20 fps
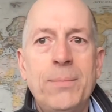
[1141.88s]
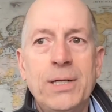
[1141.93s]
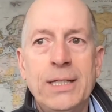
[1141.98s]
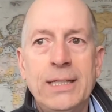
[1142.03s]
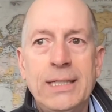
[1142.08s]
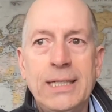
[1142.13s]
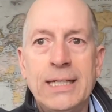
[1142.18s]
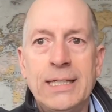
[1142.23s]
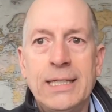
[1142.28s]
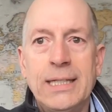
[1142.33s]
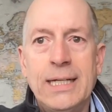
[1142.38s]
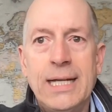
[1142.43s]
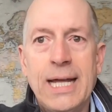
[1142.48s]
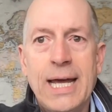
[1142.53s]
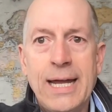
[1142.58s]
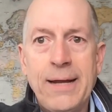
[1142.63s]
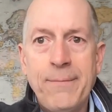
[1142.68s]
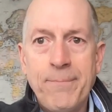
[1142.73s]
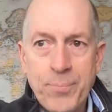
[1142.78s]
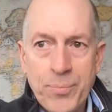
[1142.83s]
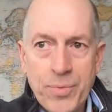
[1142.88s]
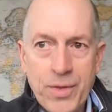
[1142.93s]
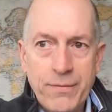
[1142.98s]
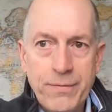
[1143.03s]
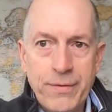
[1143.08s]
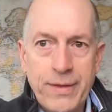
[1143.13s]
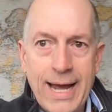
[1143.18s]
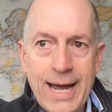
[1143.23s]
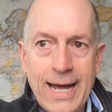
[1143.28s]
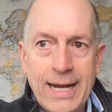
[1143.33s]
But at the end of the day,
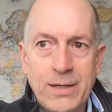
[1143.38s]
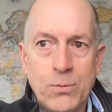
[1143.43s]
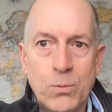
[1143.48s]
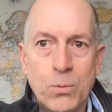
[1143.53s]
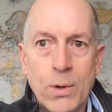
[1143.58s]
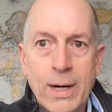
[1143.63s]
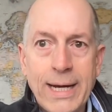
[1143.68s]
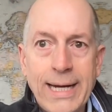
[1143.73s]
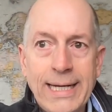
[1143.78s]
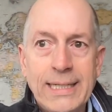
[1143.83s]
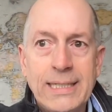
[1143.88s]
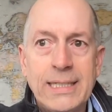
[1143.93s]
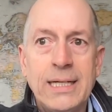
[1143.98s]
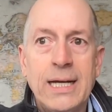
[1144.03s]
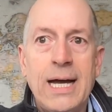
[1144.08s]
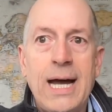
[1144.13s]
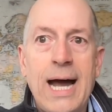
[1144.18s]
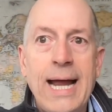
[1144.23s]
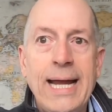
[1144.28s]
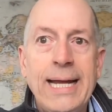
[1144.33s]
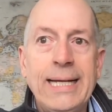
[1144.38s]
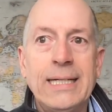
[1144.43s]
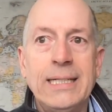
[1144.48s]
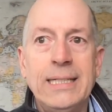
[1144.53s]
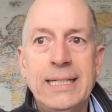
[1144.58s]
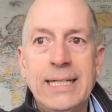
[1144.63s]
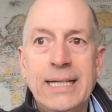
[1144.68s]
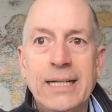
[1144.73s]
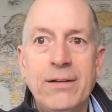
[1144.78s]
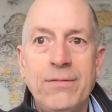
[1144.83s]
that rate hike
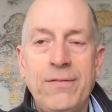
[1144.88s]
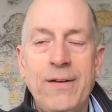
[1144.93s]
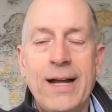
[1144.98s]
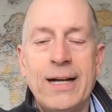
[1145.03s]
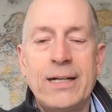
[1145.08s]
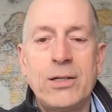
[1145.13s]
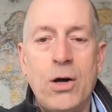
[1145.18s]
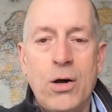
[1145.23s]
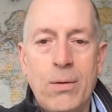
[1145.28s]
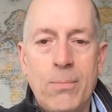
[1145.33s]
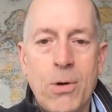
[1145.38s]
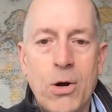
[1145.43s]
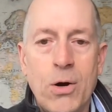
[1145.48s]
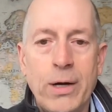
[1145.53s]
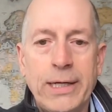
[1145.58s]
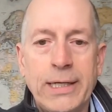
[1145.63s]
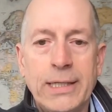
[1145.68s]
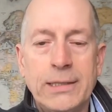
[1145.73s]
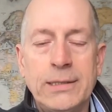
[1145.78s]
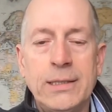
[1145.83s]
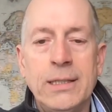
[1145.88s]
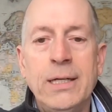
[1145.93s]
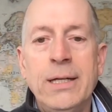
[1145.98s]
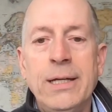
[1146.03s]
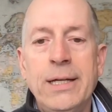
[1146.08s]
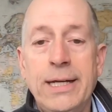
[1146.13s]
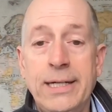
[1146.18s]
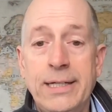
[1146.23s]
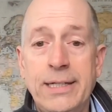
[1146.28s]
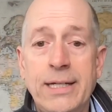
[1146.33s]
did affect all markets.
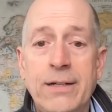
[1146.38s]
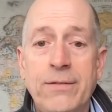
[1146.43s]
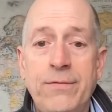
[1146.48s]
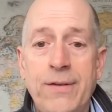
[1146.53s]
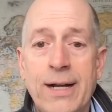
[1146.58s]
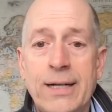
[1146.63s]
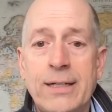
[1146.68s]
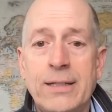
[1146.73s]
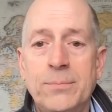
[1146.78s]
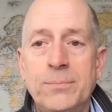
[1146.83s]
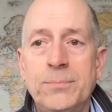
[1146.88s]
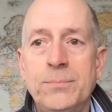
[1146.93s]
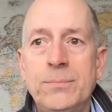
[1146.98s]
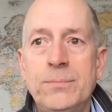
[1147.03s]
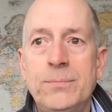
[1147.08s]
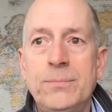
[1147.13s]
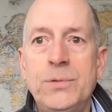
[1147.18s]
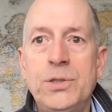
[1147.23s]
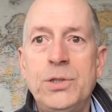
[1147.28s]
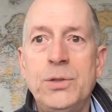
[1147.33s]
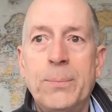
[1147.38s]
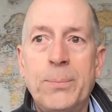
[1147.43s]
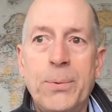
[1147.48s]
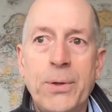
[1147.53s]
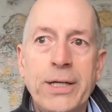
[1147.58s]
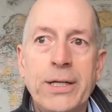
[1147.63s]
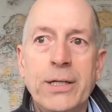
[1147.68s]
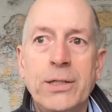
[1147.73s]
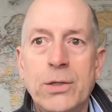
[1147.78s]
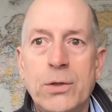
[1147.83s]
It did affect them to a
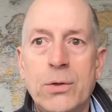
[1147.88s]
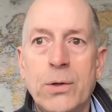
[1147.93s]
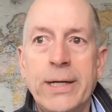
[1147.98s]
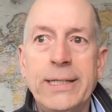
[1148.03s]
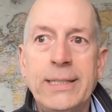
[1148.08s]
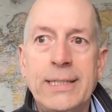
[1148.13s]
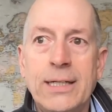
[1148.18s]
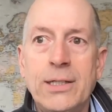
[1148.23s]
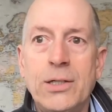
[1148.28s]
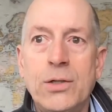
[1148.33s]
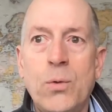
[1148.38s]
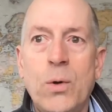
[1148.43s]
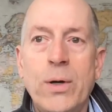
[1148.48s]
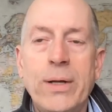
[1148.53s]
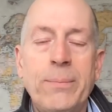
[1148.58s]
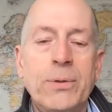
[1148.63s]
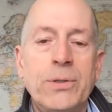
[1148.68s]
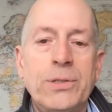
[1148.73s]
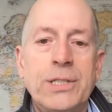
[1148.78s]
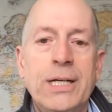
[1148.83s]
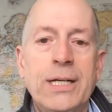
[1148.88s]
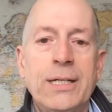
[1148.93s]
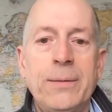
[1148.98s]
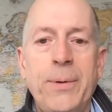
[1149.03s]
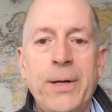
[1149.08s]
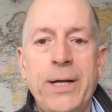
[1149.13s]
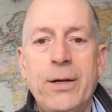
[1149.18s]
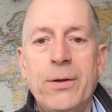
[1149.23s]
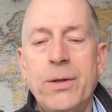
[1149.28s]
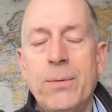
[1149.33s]
pretty good degree, 10 to 20%,
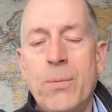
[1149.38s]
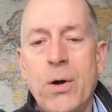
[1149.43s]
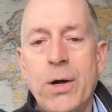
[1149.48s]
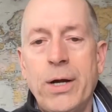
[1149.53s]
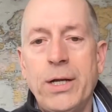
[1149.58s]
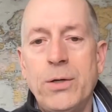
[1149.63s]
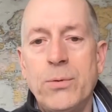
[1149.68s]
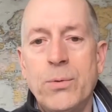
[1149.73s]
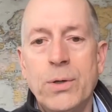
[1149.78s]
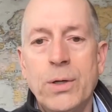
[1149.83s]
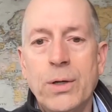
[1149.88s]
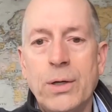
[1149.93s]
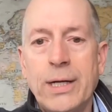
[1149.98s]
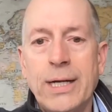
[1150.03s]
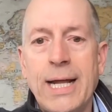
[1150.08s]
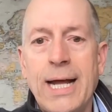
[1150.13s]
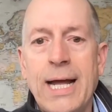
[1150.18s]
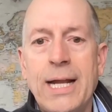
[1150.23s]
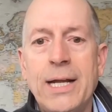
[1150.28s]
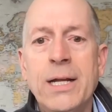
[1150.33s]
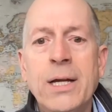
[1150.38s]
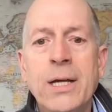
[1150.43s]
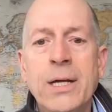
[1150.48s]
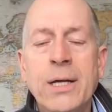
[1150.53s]
depending on the market you were looking at.